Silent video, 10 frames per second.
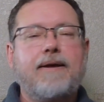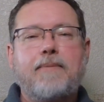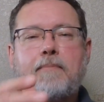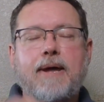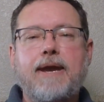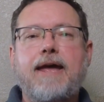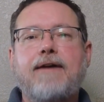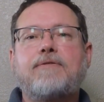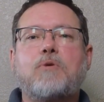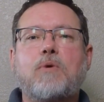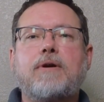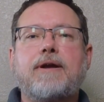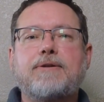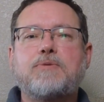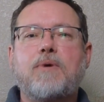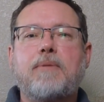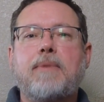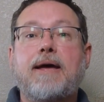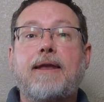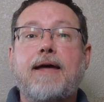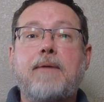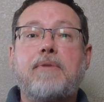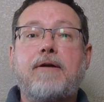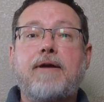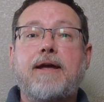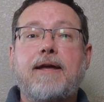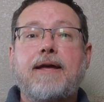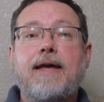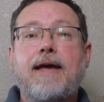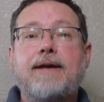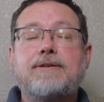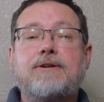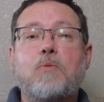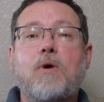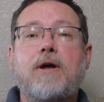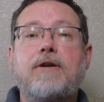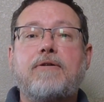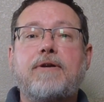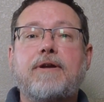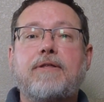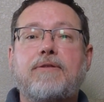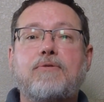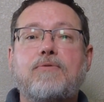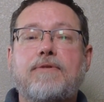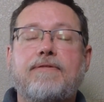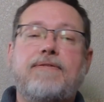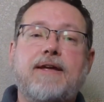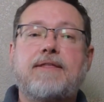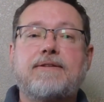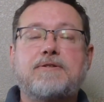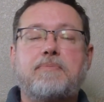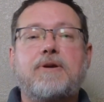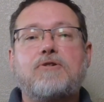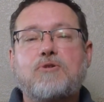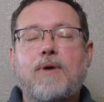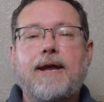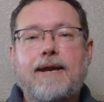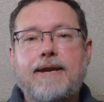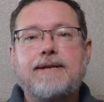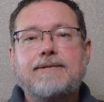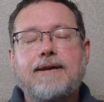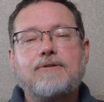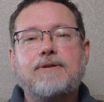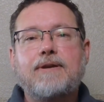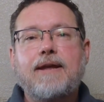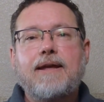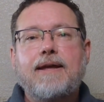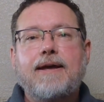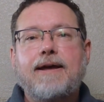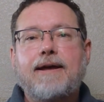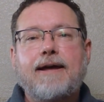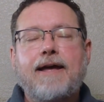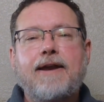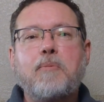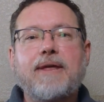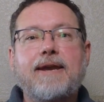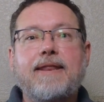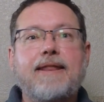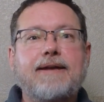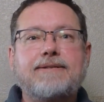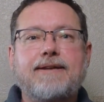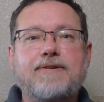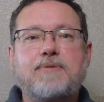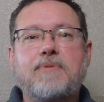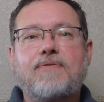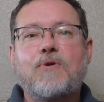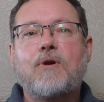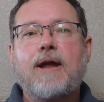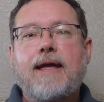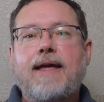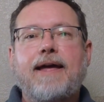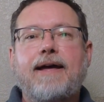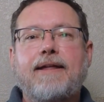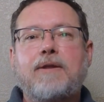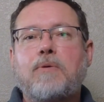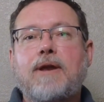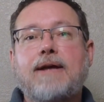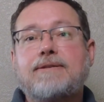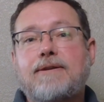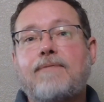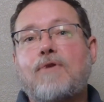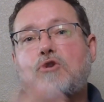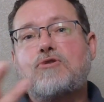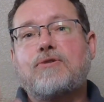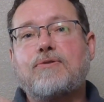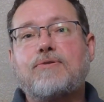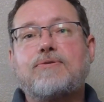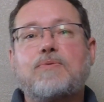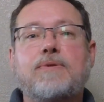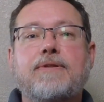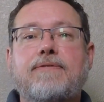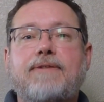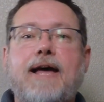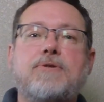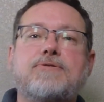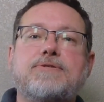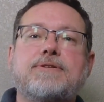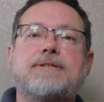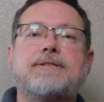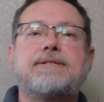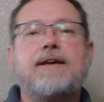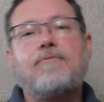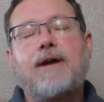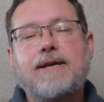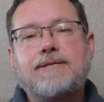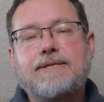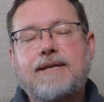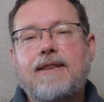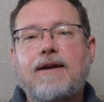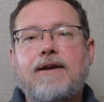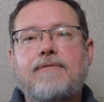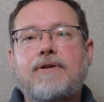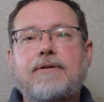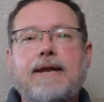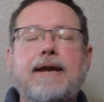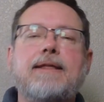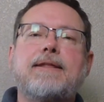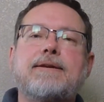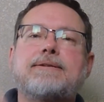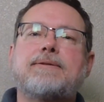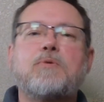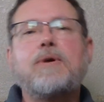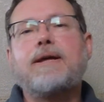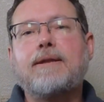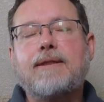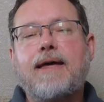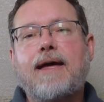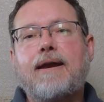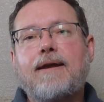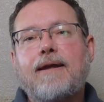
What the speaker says: Monday after work, I swung by a library. I started wandering through the faith and spirituality section. I had never been in that section before. There were lots of devotionals with flowers and sunrises on the cover, daily this and weekly that.